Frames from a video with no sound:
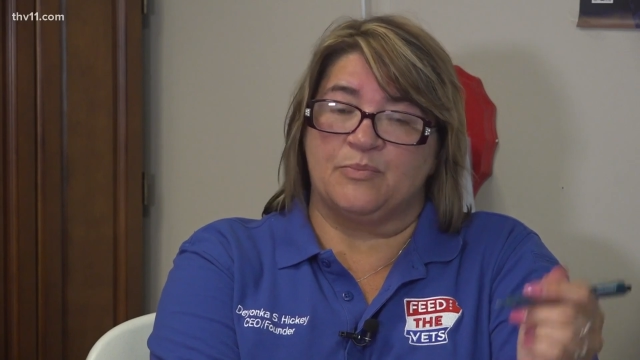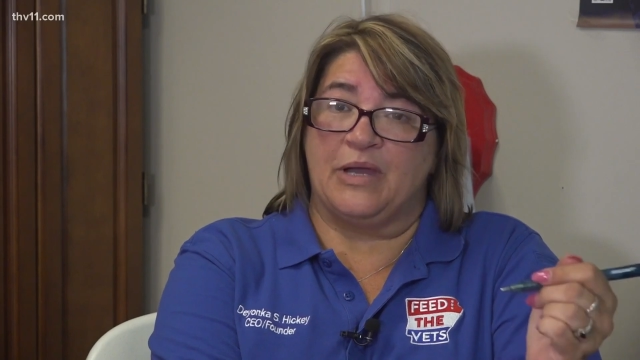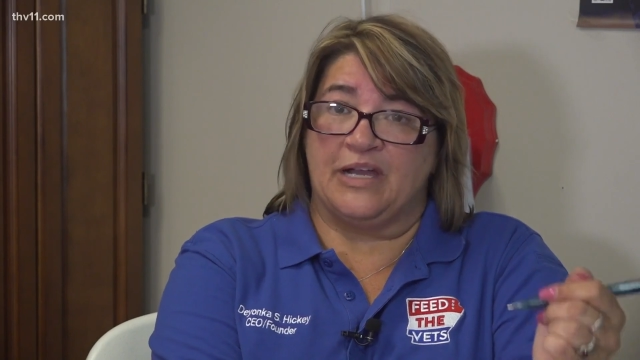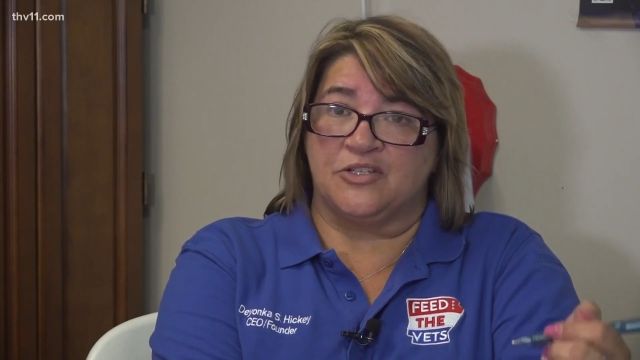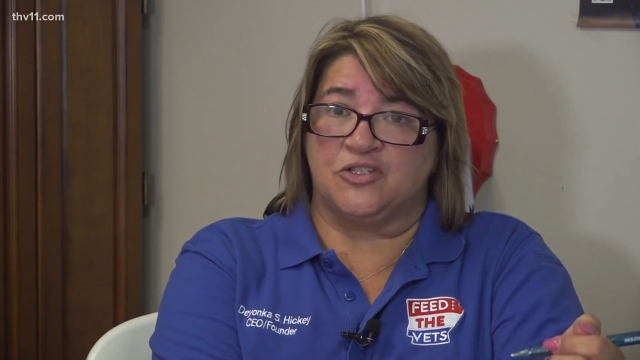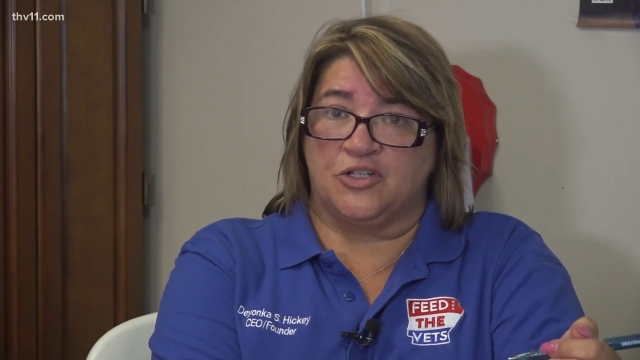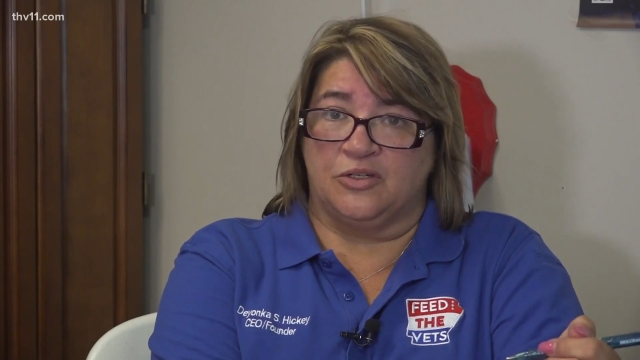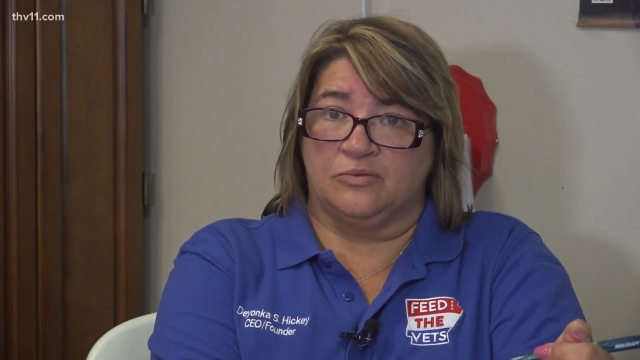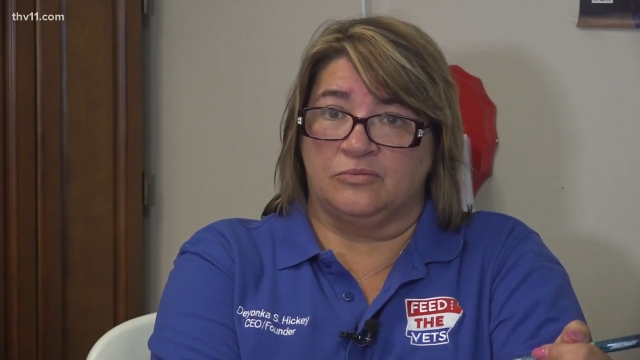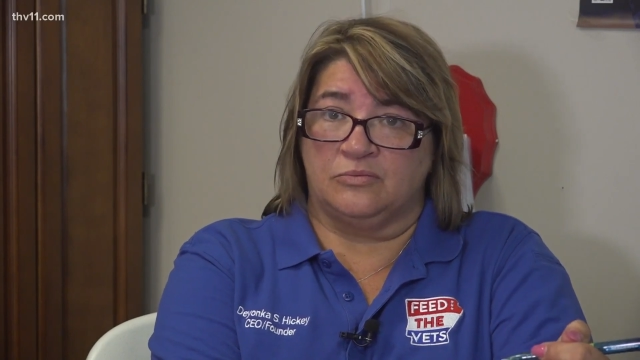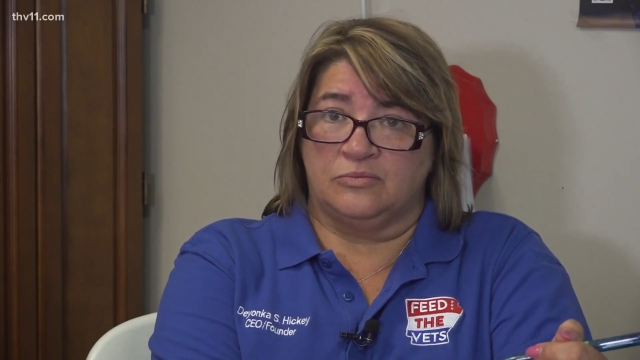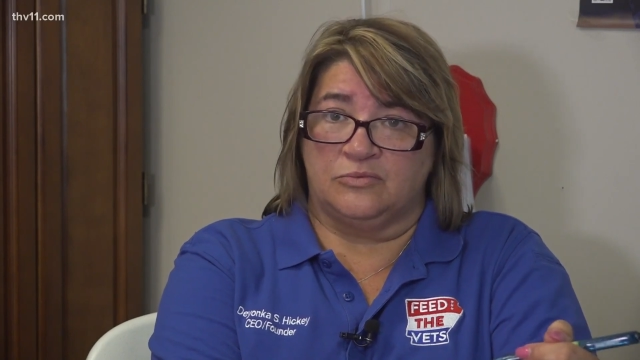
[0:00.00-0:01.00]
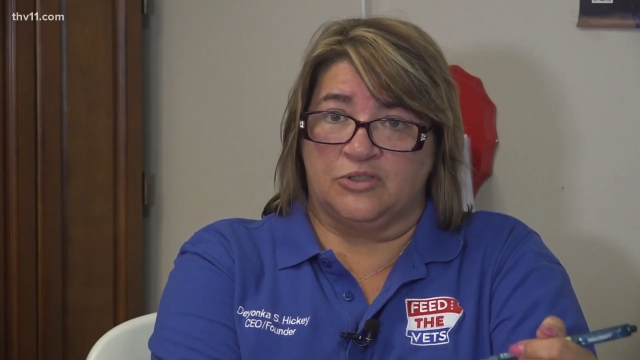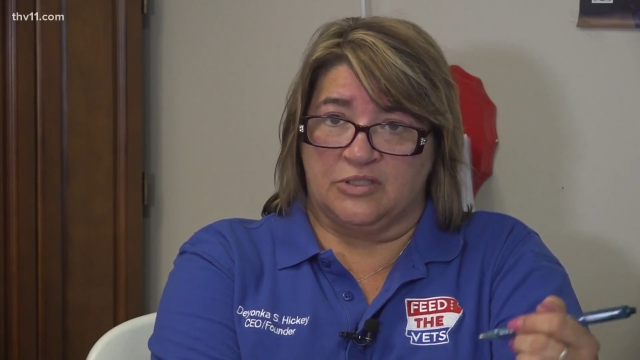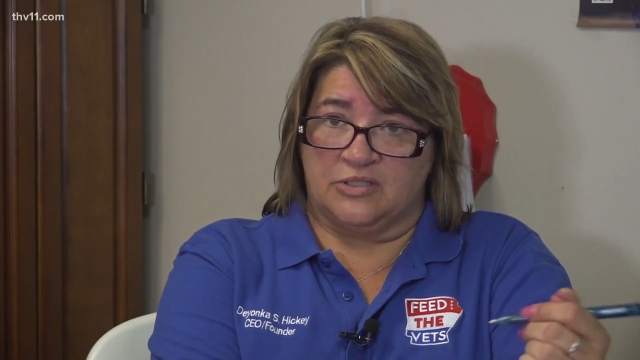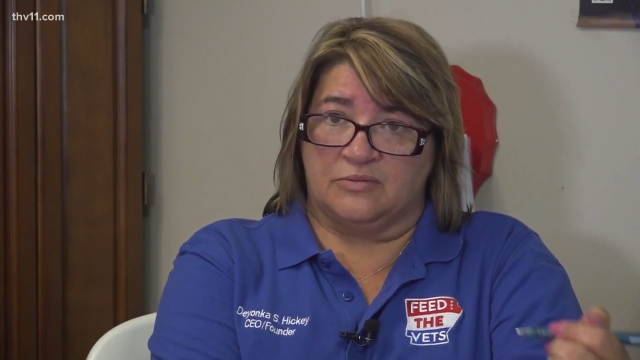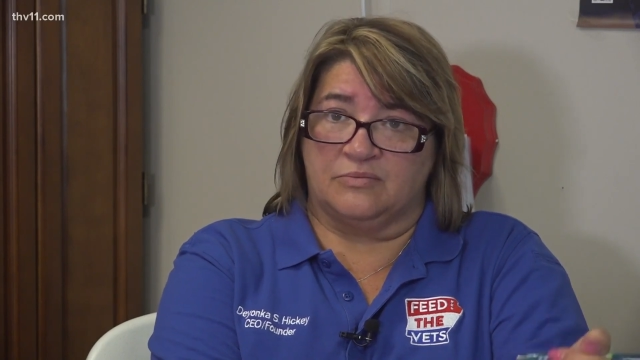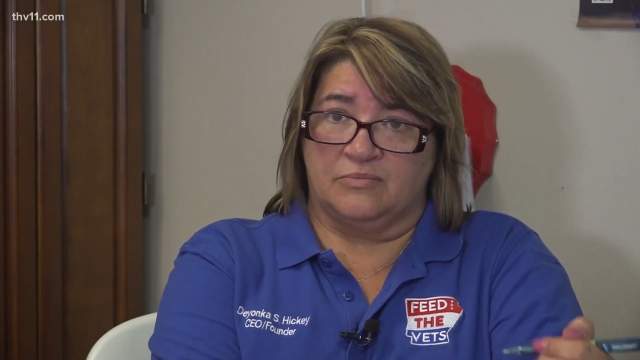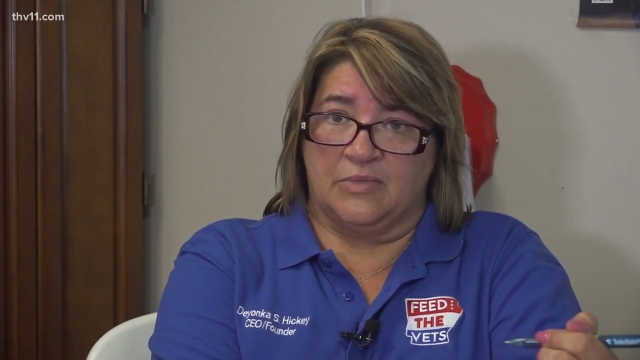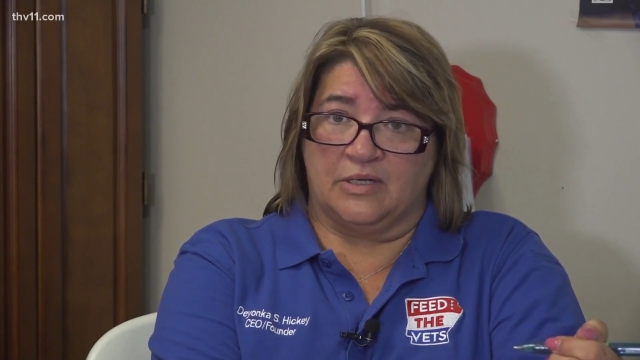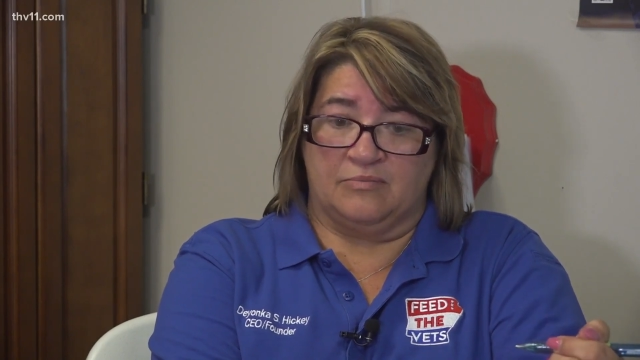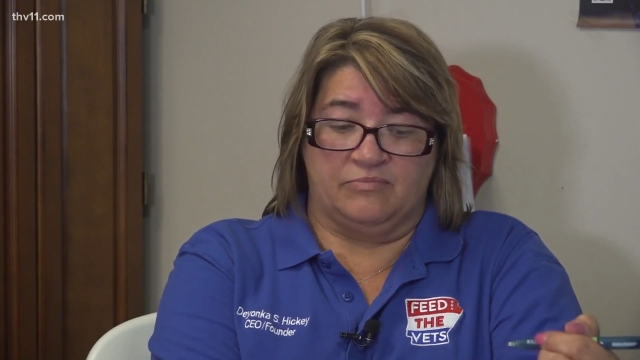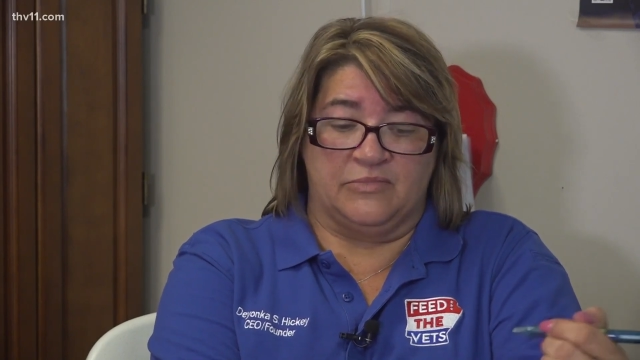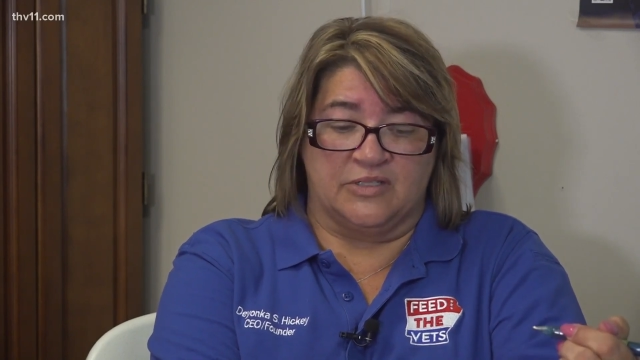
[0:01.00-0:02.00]
past June, just
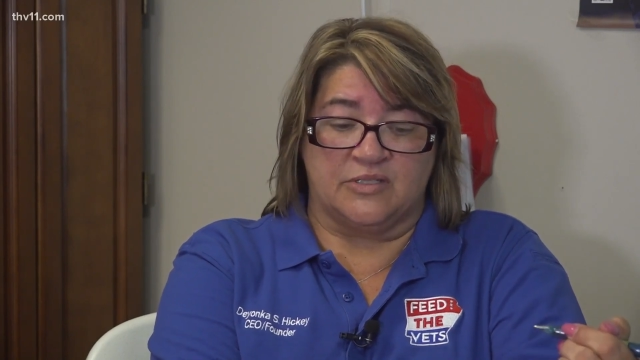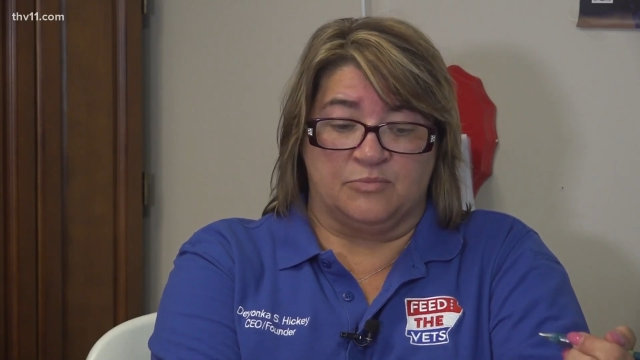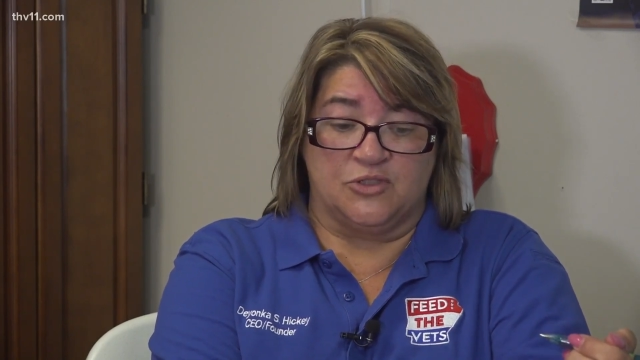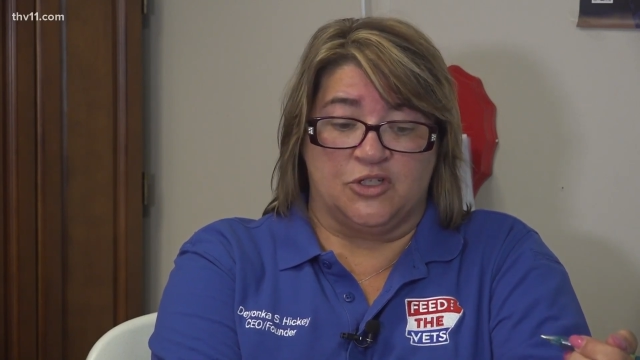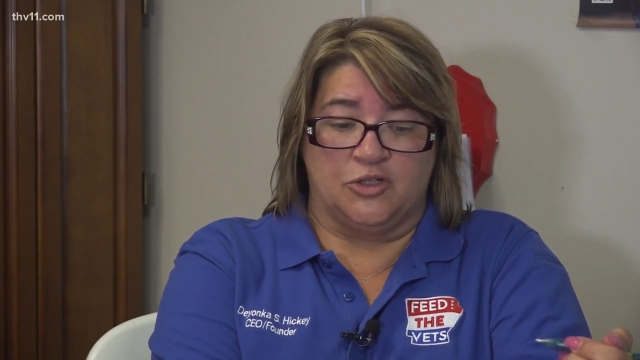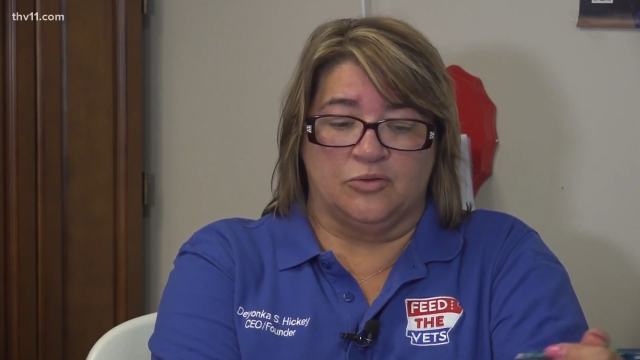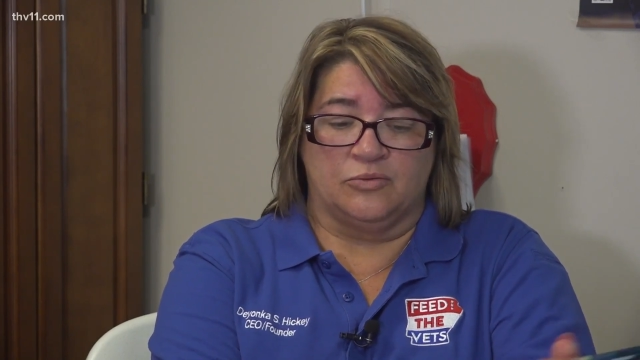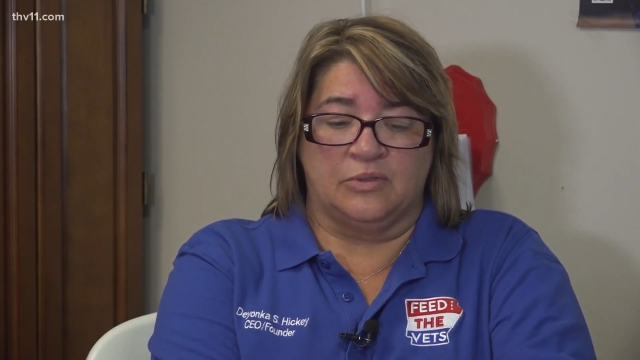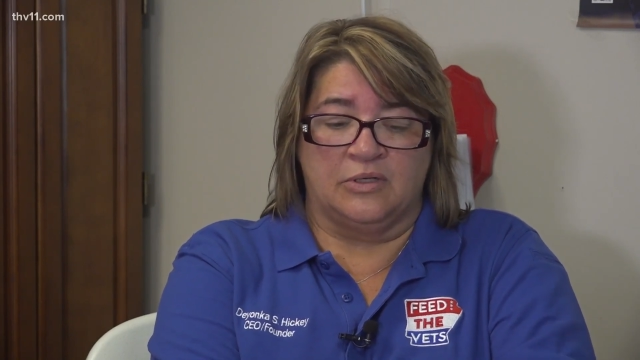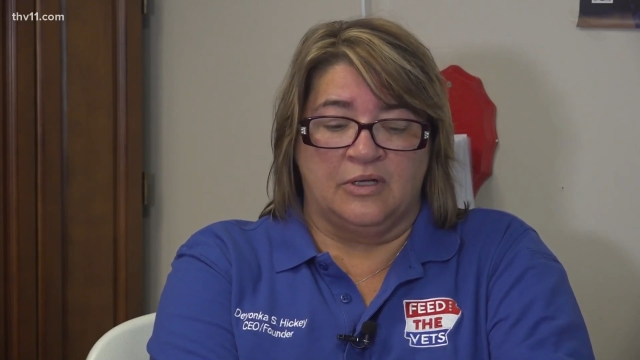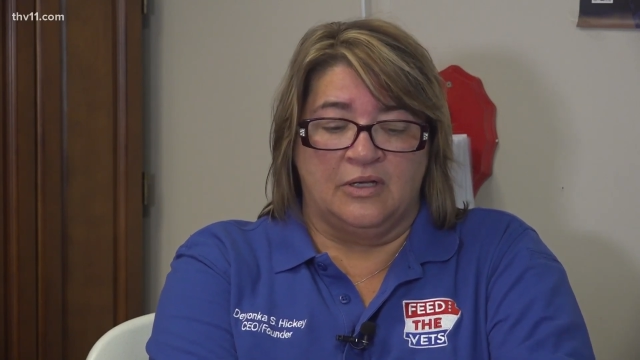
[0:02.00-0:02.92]
this June,